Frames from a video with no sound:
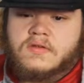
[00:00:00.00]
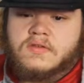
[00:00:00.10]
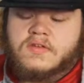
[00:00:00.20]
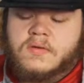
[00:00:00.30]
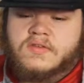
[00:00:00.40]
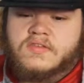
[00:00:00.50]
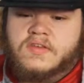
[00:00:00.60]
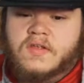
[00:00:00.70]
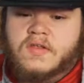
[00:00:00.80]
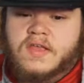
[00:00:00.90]
So it's
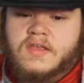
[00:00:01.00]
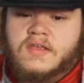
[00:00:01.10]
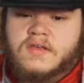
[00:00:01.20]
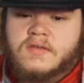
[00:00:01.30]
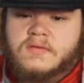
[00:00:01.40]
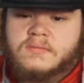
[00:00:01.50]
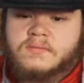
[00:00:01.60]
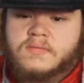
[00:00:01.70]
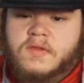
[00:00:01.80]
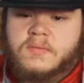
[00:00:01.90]
still like,
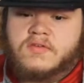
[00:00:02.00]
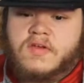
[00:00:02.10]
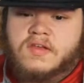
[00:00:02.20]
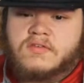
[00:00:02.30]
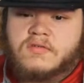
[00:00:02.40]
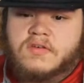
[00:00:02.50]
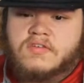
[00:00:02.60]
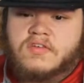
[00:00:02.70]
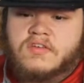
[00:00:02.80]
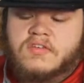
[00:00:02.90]
let me try a screen
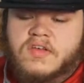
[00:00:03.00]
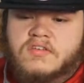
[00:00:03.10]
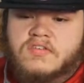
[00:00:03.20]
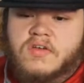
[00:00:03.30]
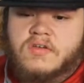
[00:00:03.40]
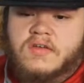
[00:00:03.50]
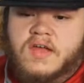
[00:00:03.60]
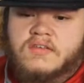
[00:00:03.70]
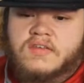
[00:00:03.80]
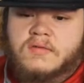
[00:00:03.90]
share so I can show you
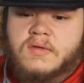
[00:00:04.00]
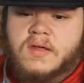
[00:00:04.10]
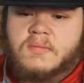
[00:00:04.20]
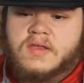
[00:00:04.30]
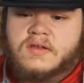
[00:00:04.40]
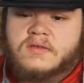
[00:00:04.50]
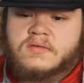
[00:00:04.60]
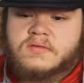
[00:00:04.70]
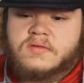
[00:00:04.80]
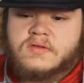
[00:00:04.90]
guys what I mean.
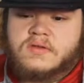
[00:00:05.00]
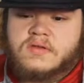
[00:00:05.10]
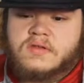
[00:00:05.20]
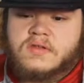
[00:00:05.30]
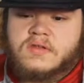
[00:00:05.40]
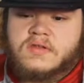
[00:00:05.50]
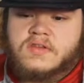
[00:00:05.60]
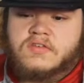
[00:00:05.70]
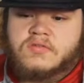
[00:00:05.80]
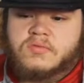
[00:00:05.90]

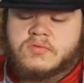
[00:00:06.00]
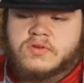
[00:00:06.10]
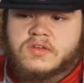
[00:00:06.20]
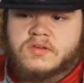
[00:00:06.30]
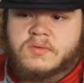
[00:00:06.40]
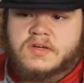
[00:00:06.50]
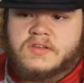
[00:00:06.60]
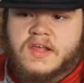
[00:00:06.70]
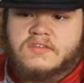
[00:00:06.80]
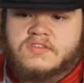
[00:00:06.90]
This is really weird
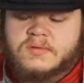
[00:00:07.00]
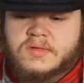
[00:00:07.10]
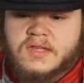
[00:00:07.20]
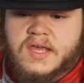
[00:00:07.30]
that's doing that.